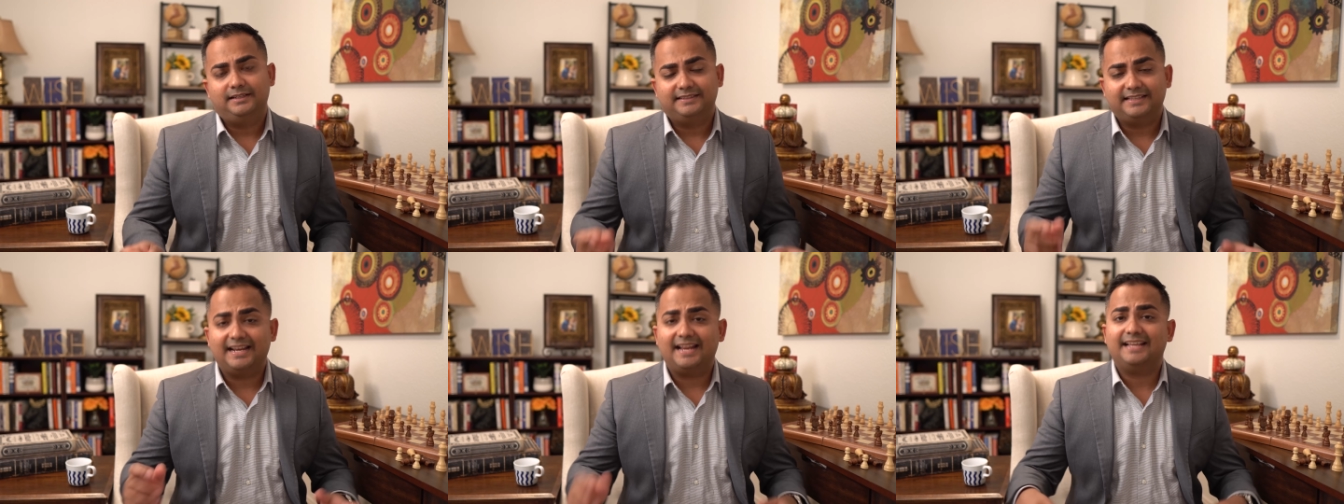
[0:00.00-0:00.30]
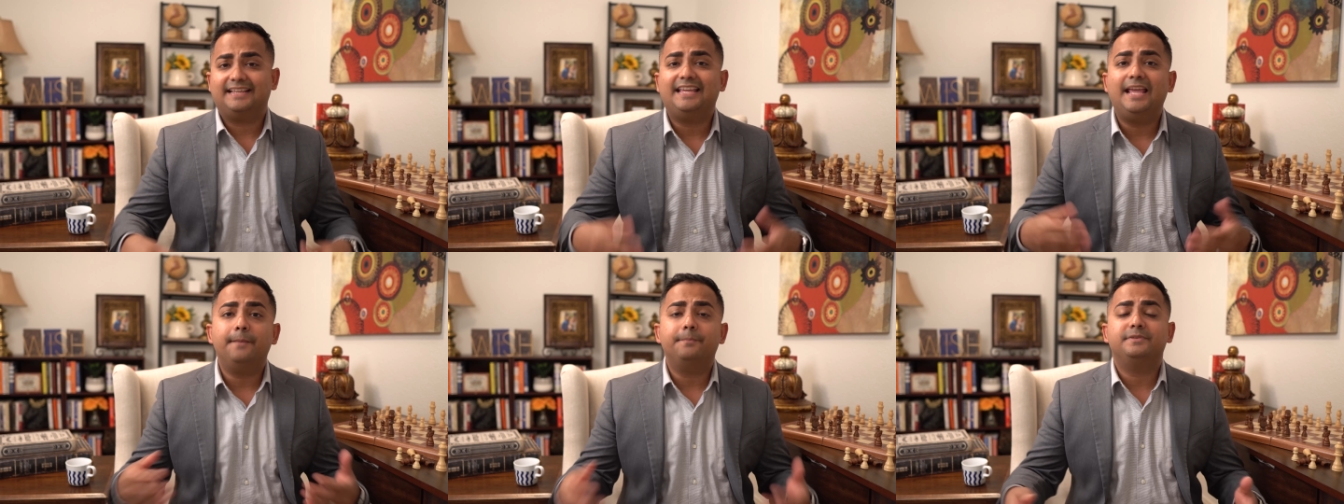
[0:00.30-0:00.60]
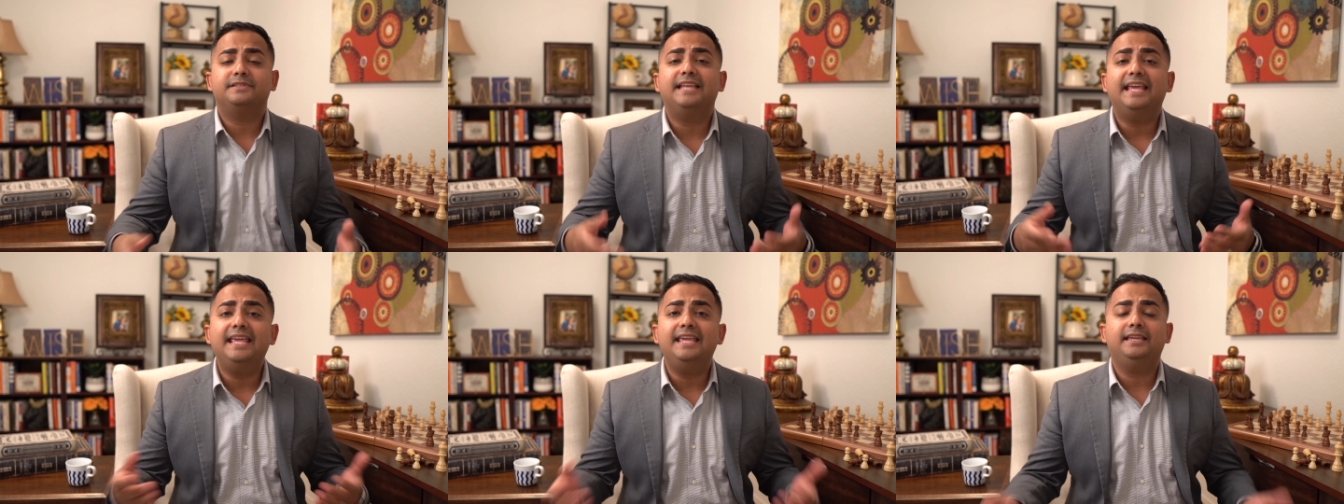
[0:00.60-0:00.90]
that I
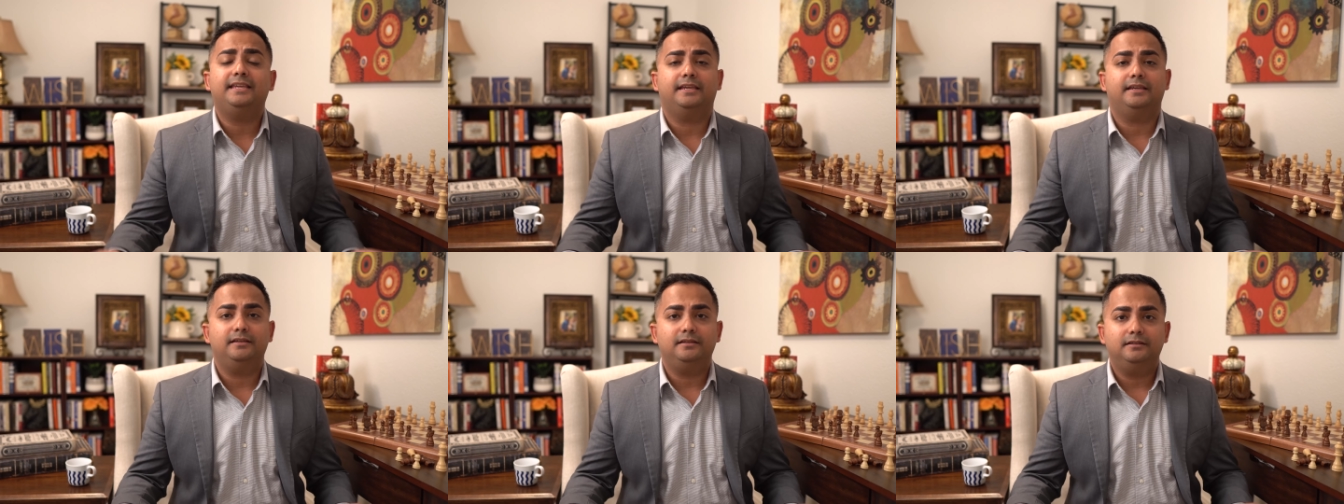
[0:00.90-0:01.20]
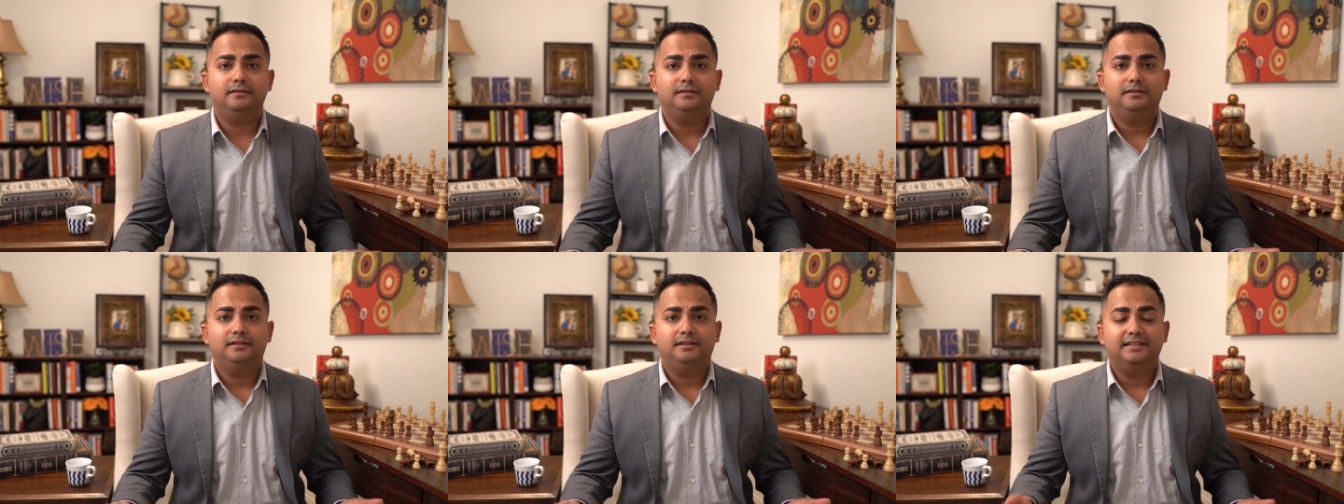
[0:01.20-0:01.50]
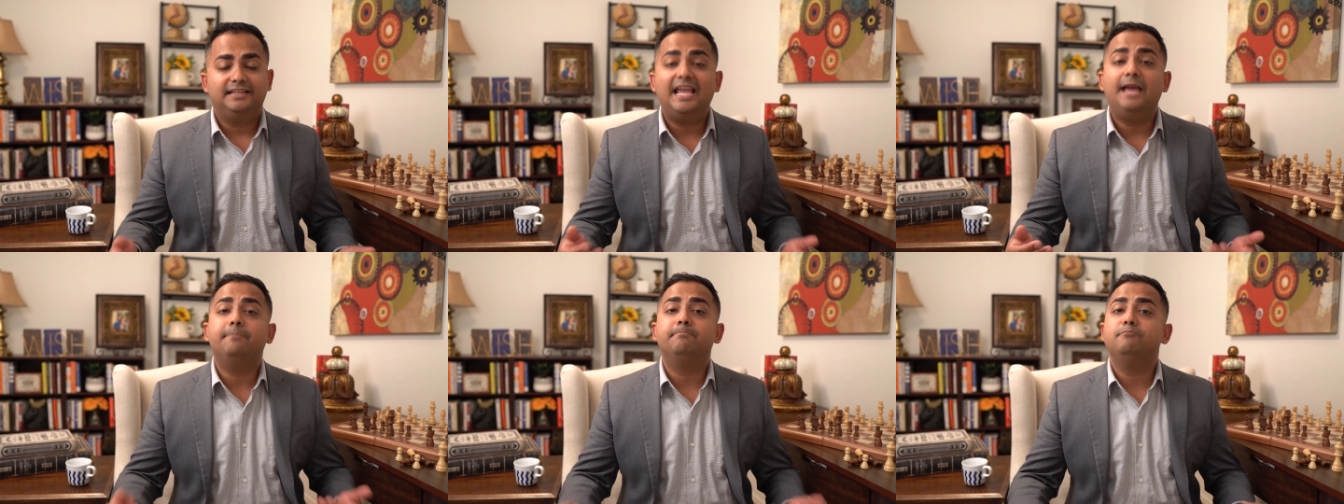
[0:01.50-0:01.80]
kept taking
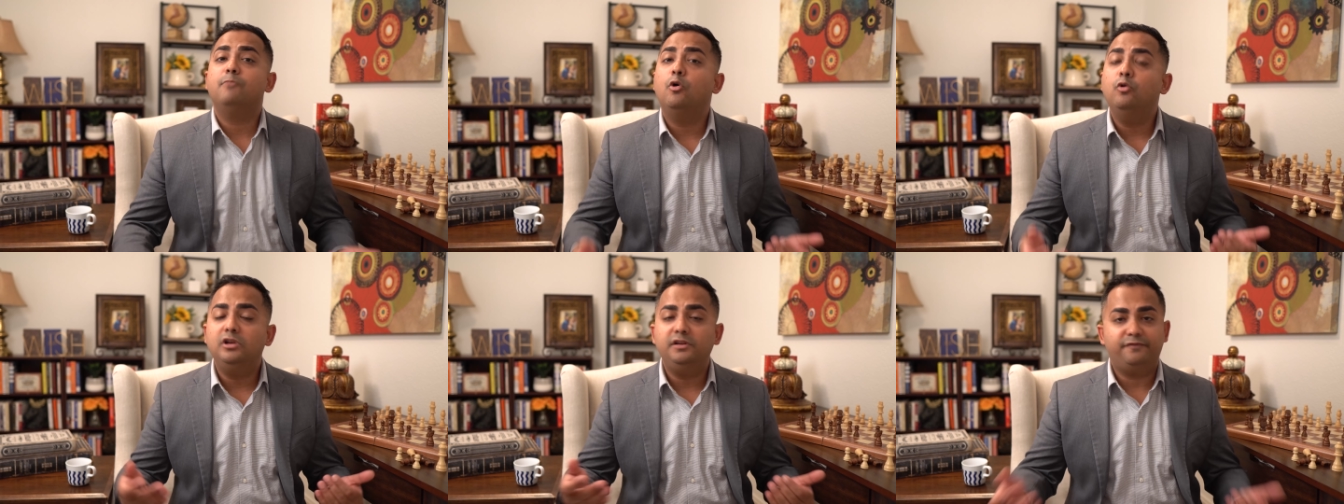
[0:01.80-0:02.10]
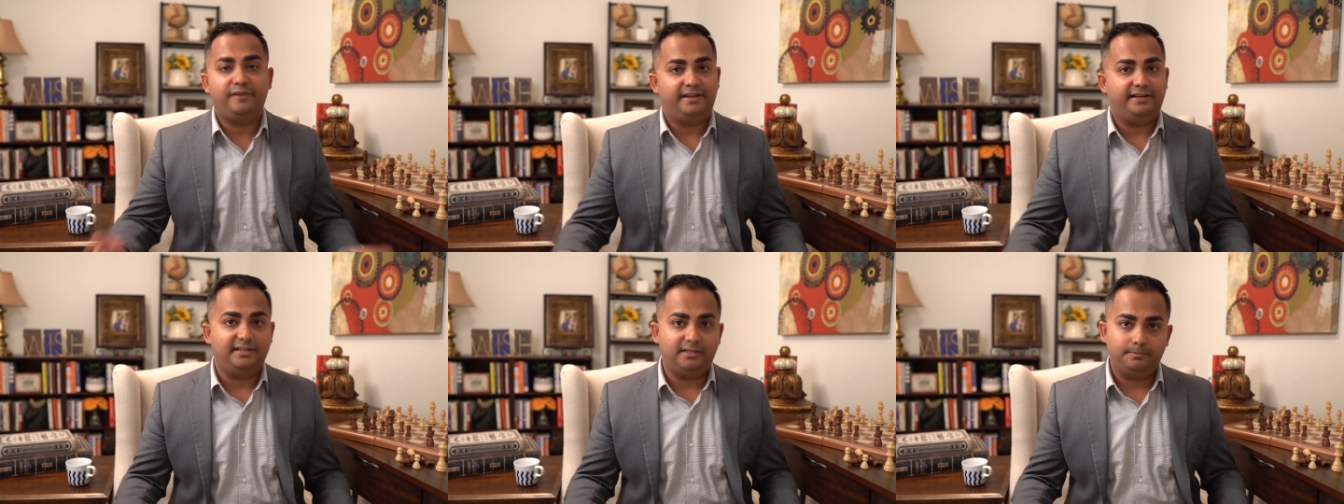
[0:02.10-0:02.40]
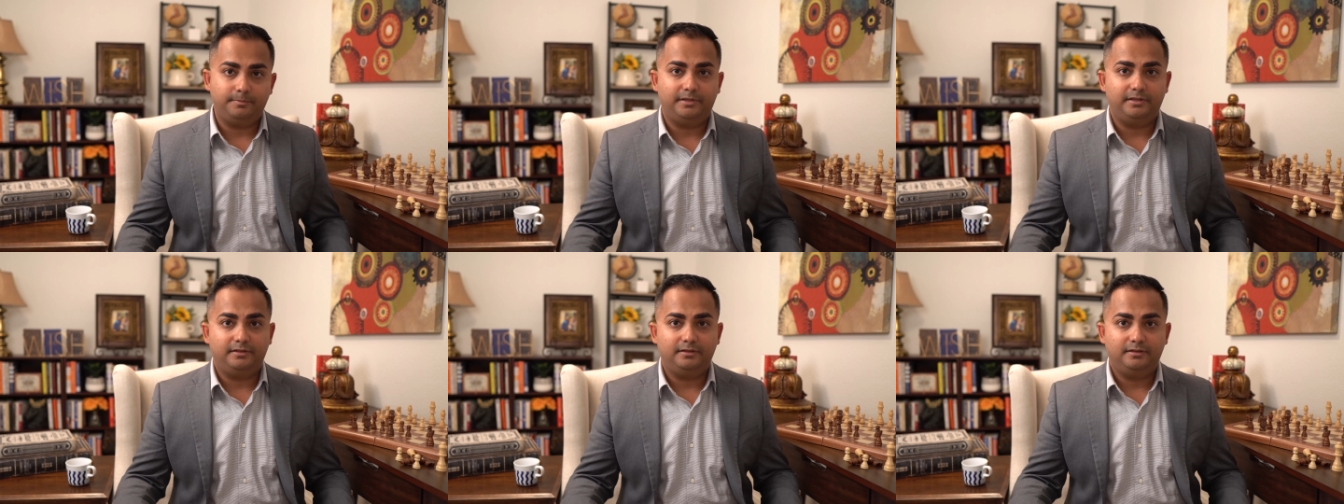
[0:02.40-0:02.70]
kept
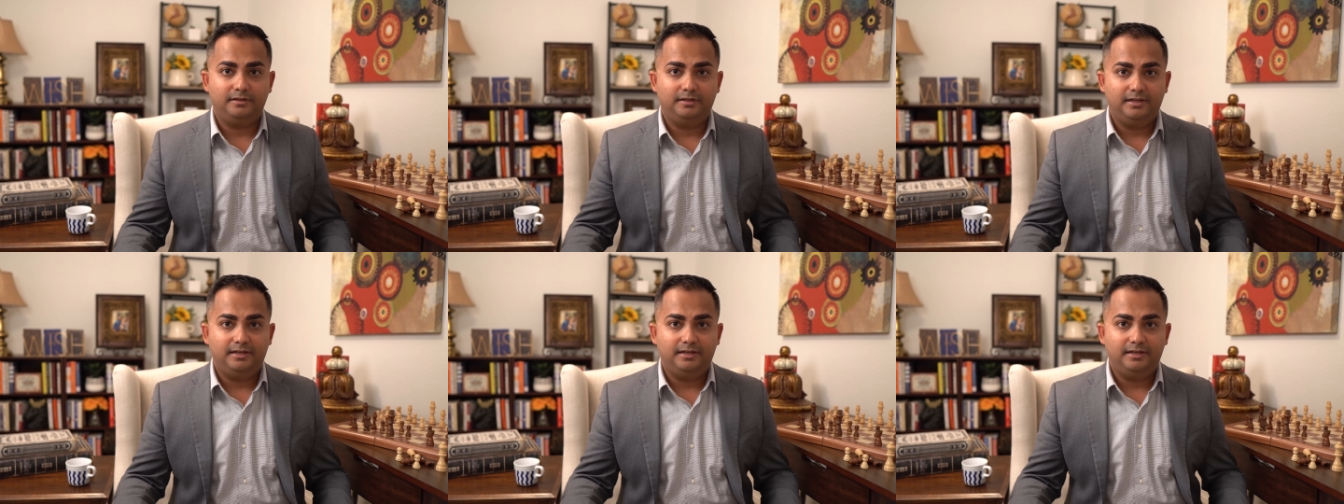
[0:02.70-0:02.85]
motivating me